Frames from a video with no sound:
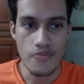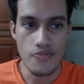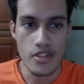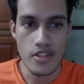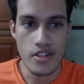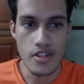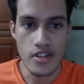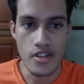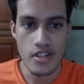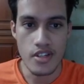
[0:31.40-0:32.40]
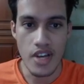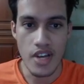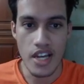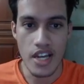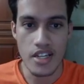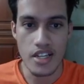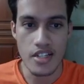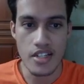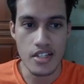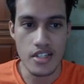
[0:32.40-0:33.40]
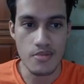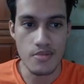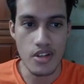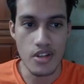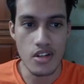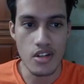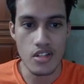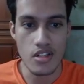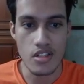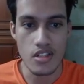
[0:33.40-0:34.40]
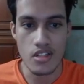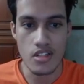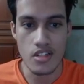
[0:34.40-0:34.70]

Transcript: the reason behind it is because